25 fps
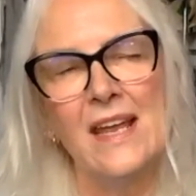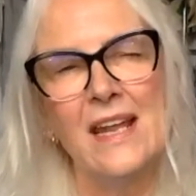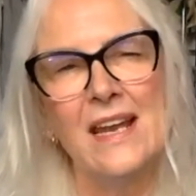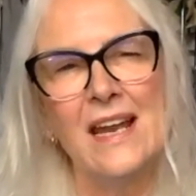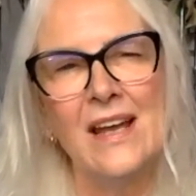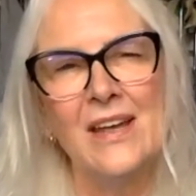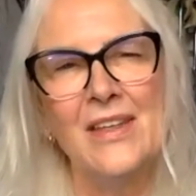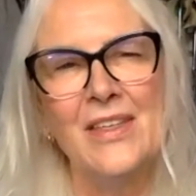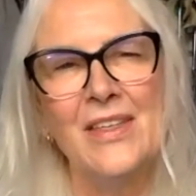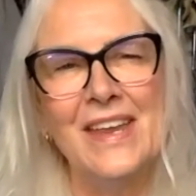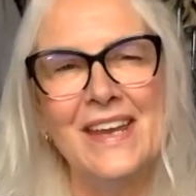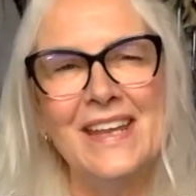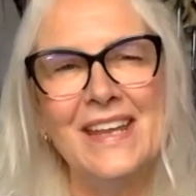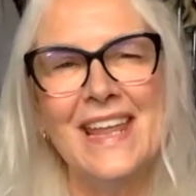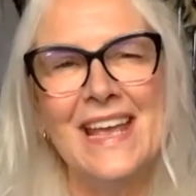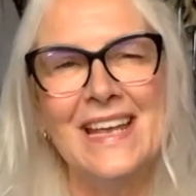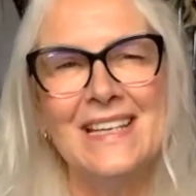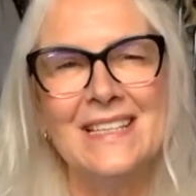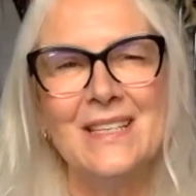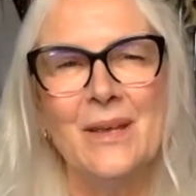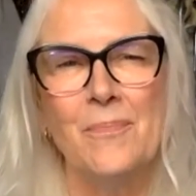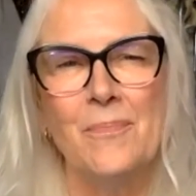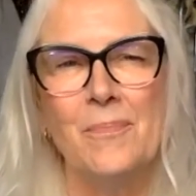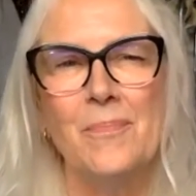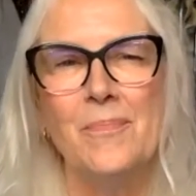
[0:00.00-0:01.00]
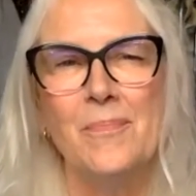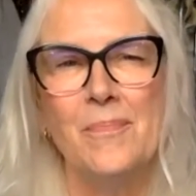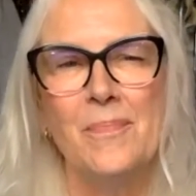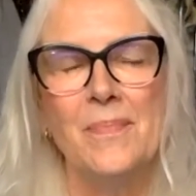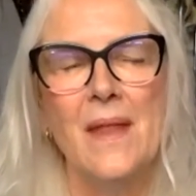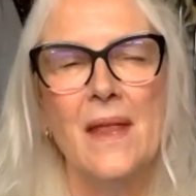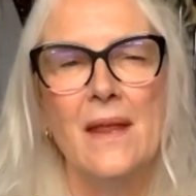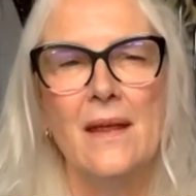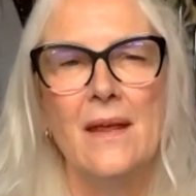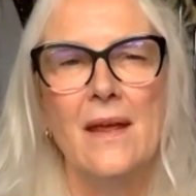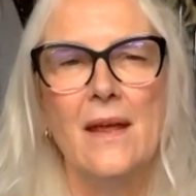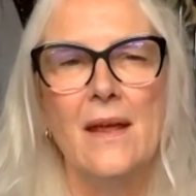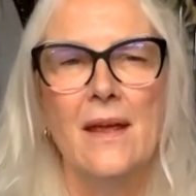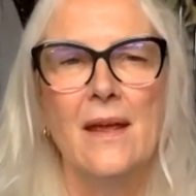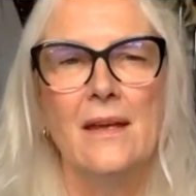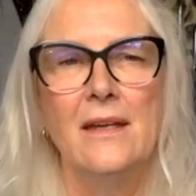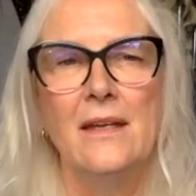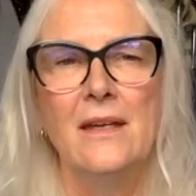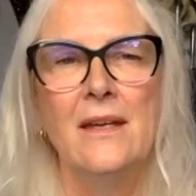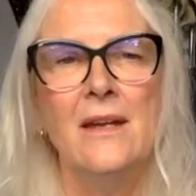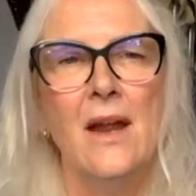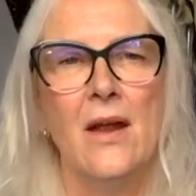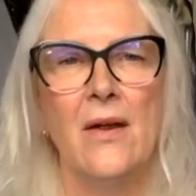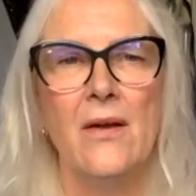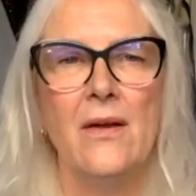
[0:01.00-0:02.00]
And I think there's a,
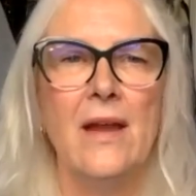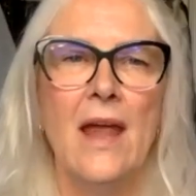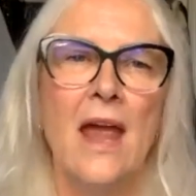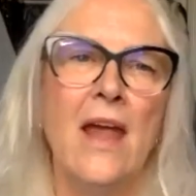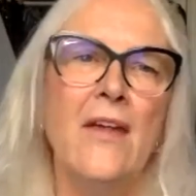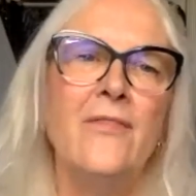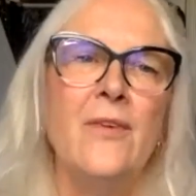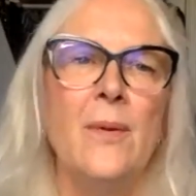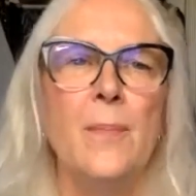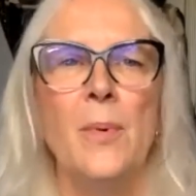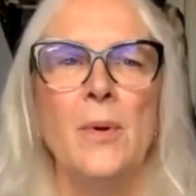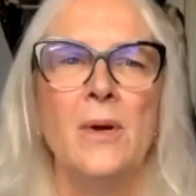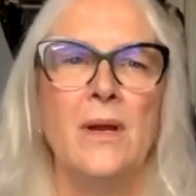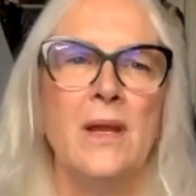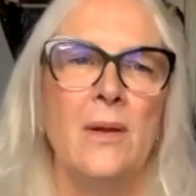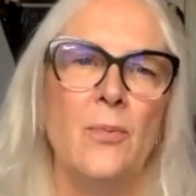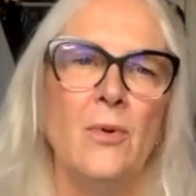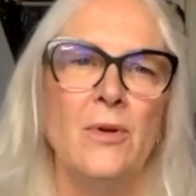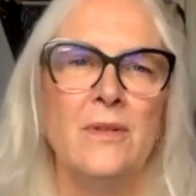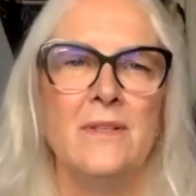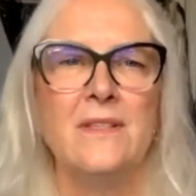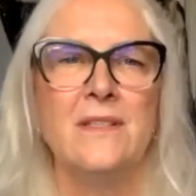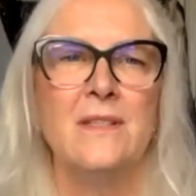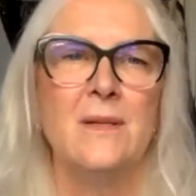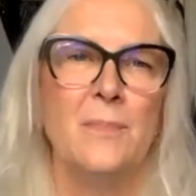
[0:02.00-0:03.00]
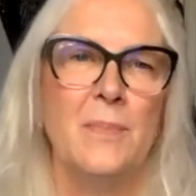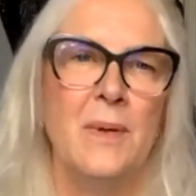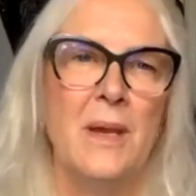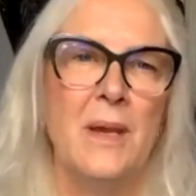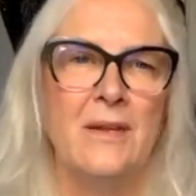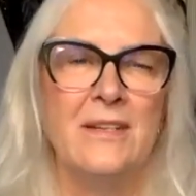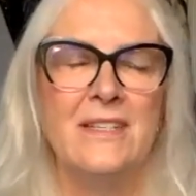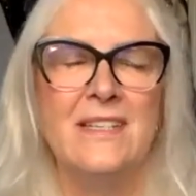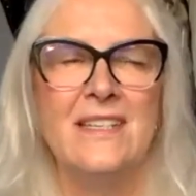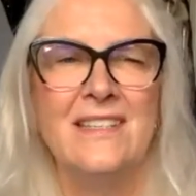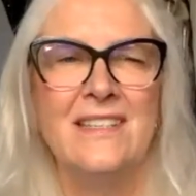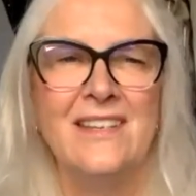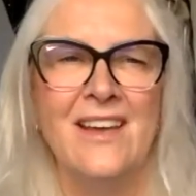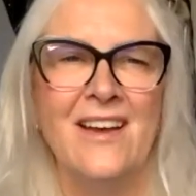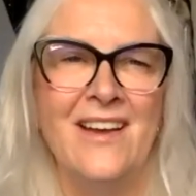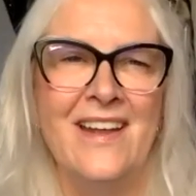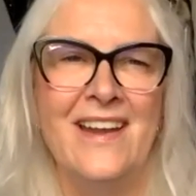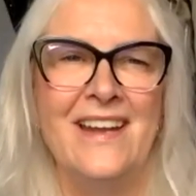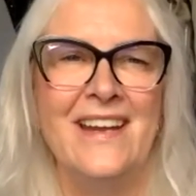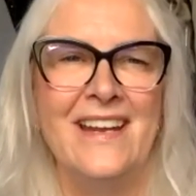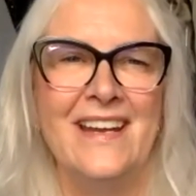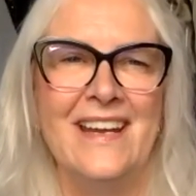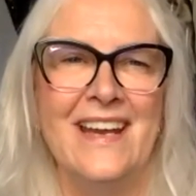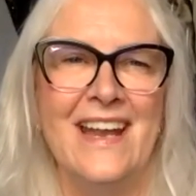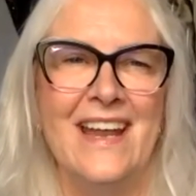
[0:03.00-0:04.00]
you know, everybody wants to be a
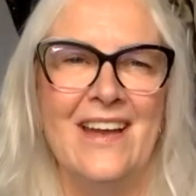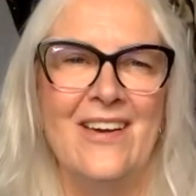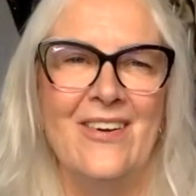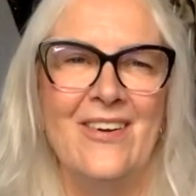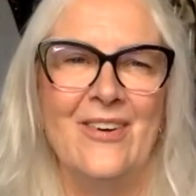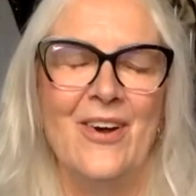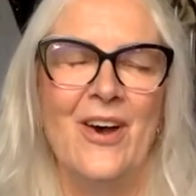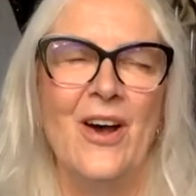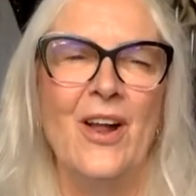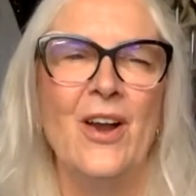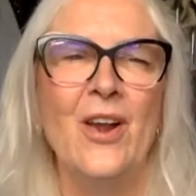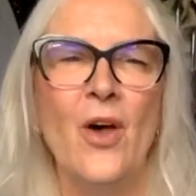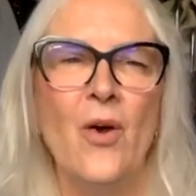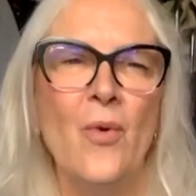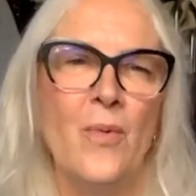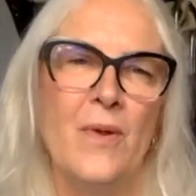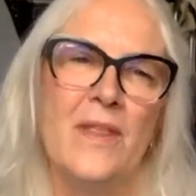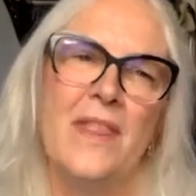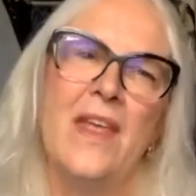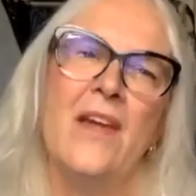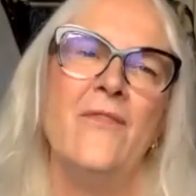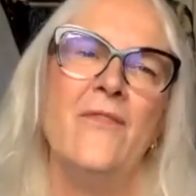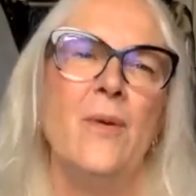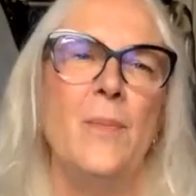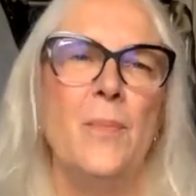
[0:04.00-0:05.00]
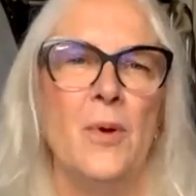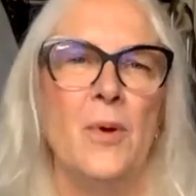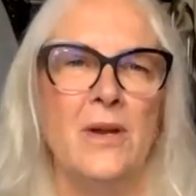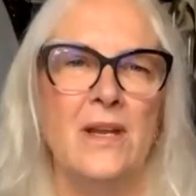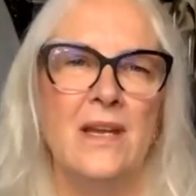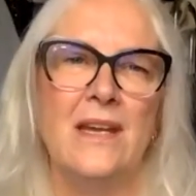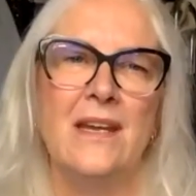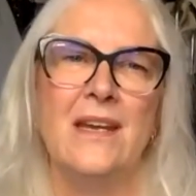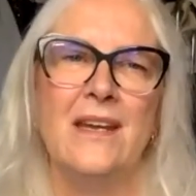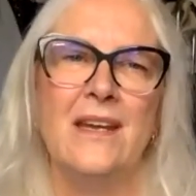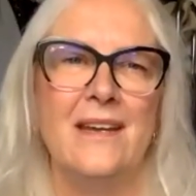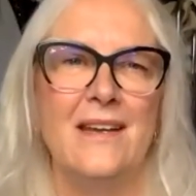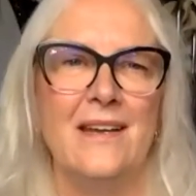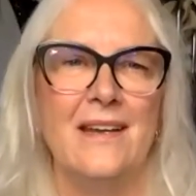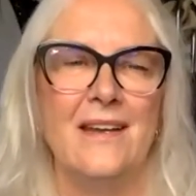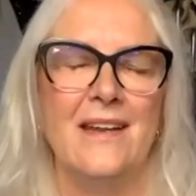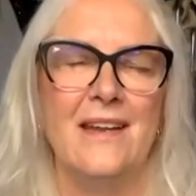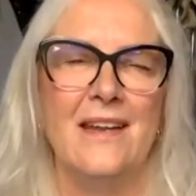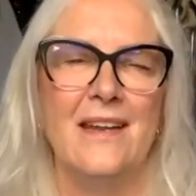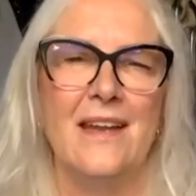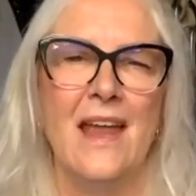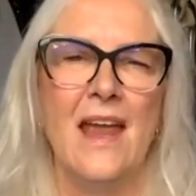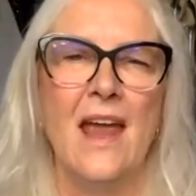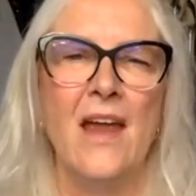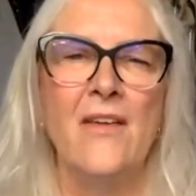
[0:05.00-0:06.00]
designer now, along with everybody
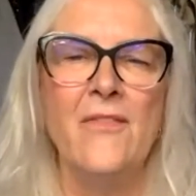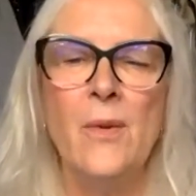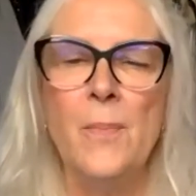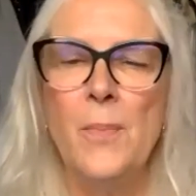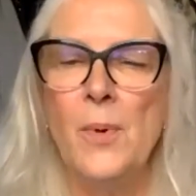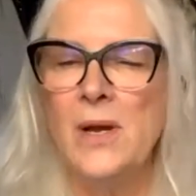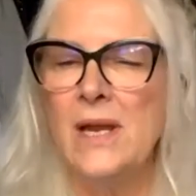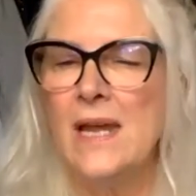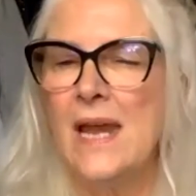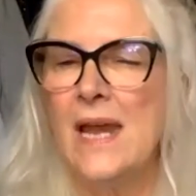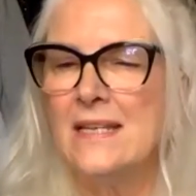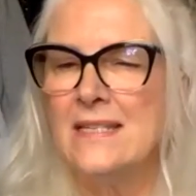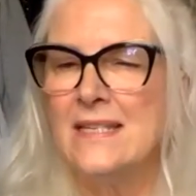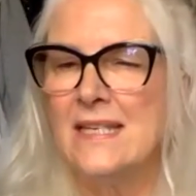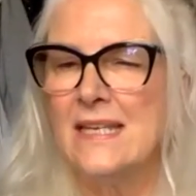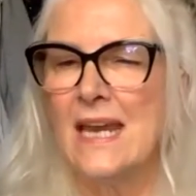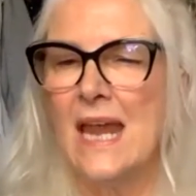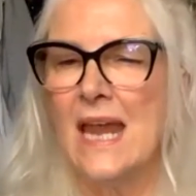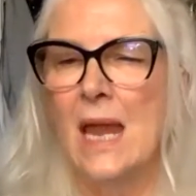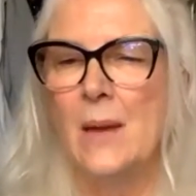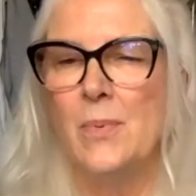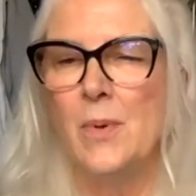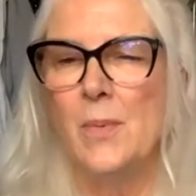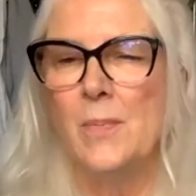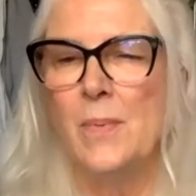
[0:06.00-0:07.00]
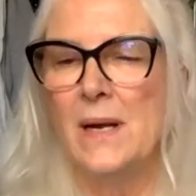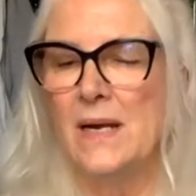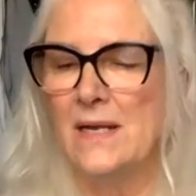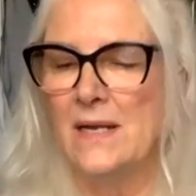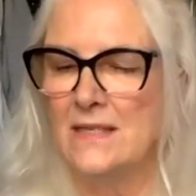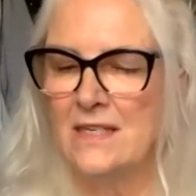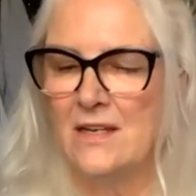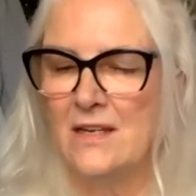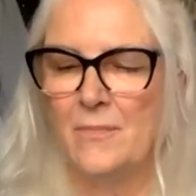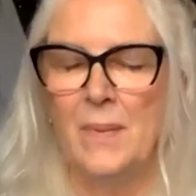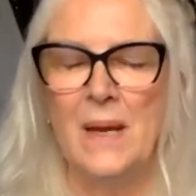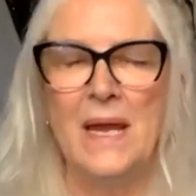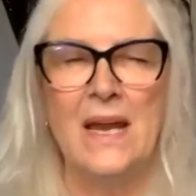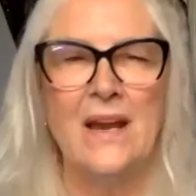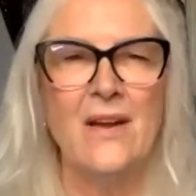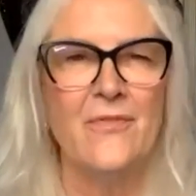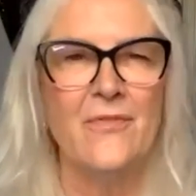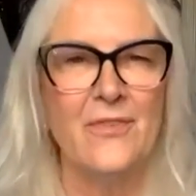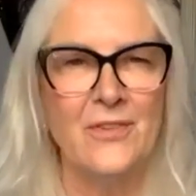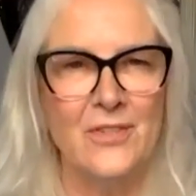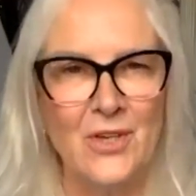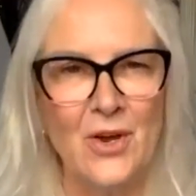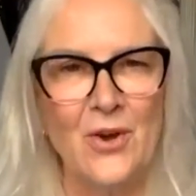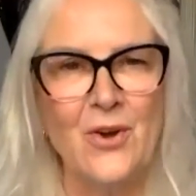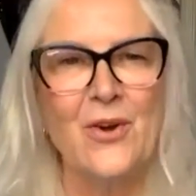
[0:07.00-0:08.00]
has the capability of being a
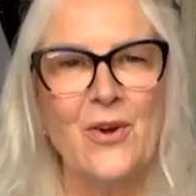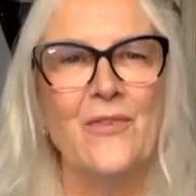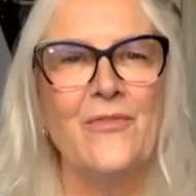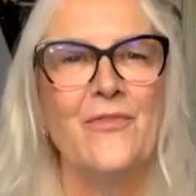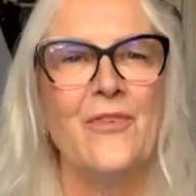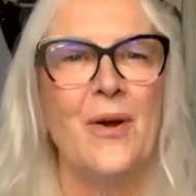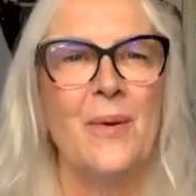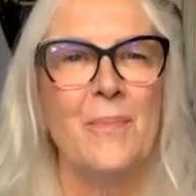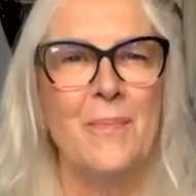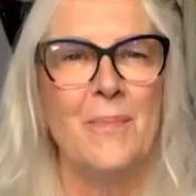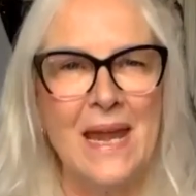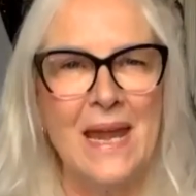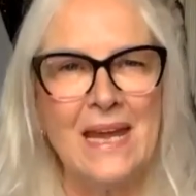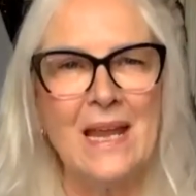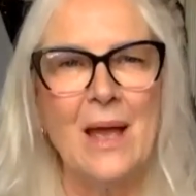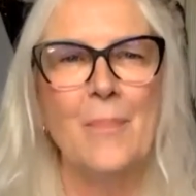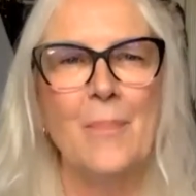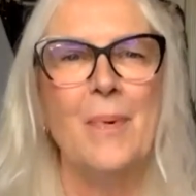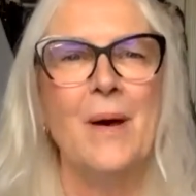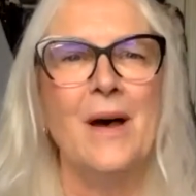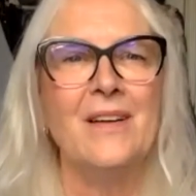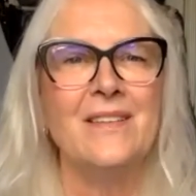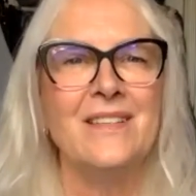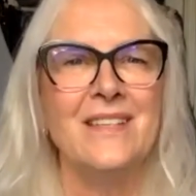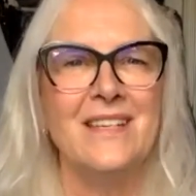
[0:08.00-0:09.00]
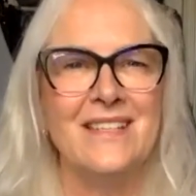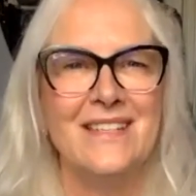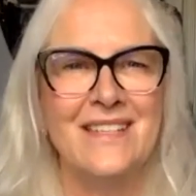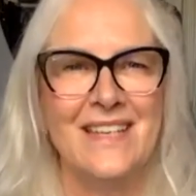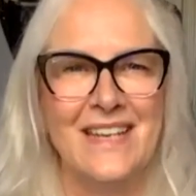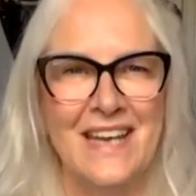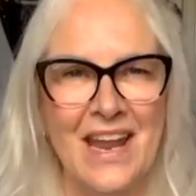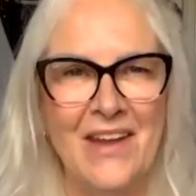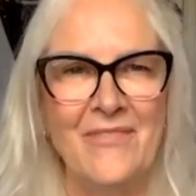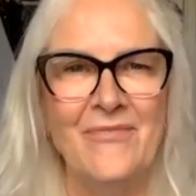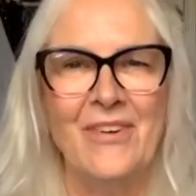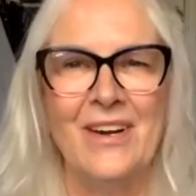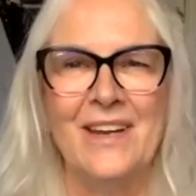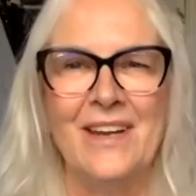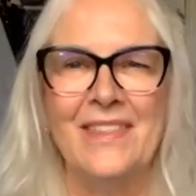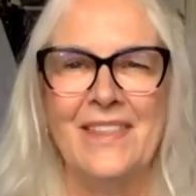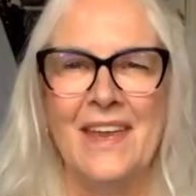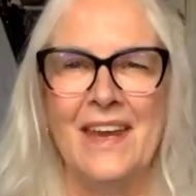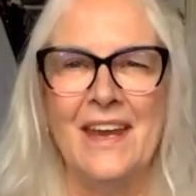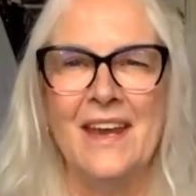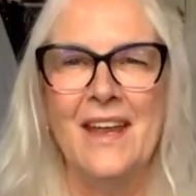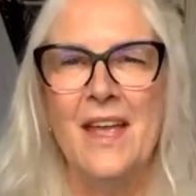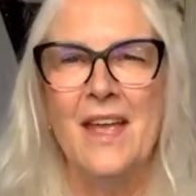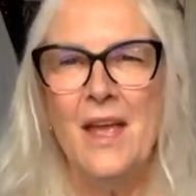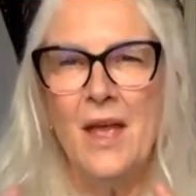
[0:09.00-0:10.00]
photographer, a makeup artist, and everything.